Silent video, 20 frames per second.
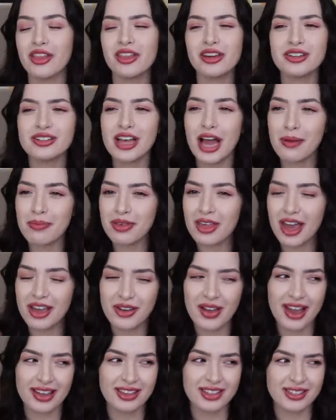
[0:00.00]
And then on top of
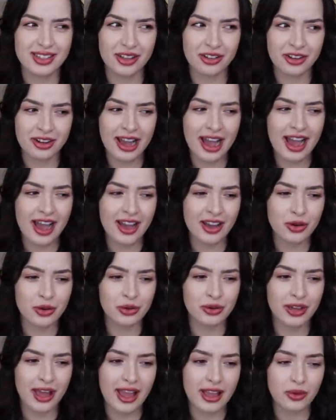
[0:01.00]
that, you had this other guy
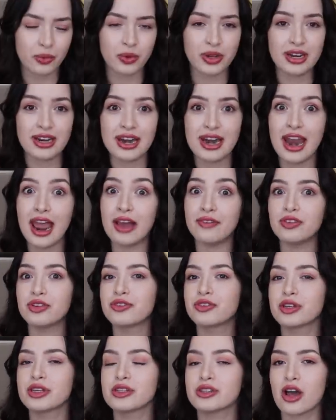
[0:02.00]
who like would
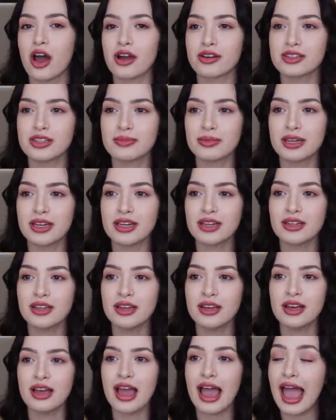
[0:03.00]
never really talk to me.
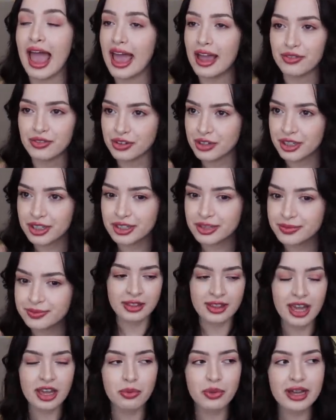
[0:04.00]
Ever.
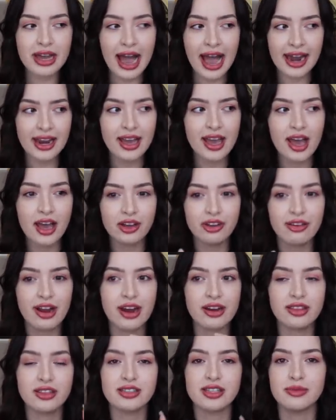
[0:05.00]
Like we kind of hung
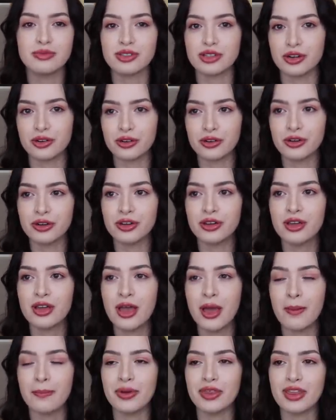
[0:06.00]
around in the same circle,
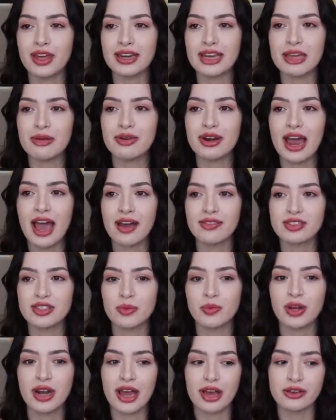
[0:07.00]
but then he would have
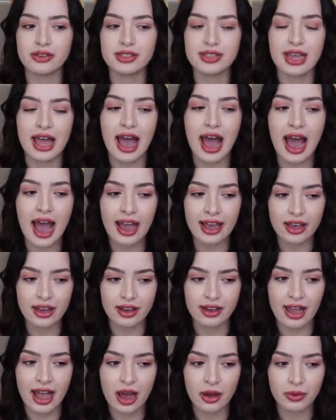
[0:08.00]
someone else that I
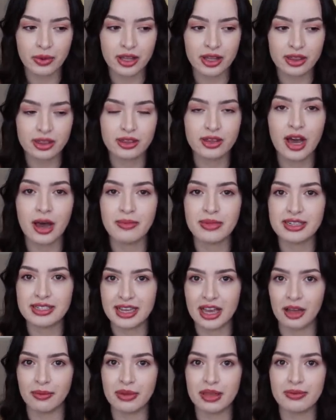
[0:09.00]
hung out with come and
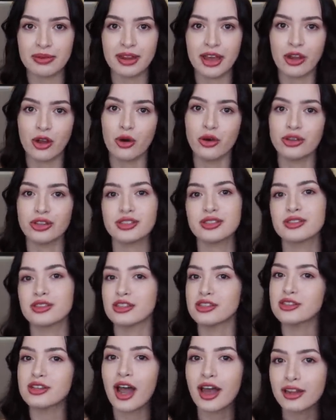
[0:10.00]
tell me, be like, oh,
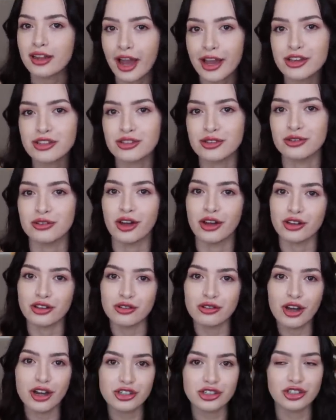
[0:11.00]
this guy likes you, like
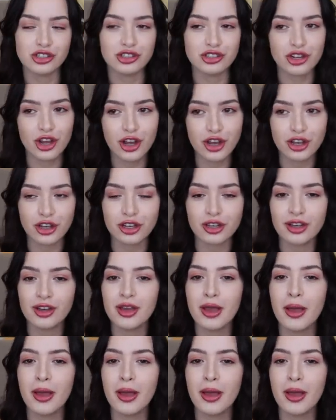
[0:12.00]
you guys should date.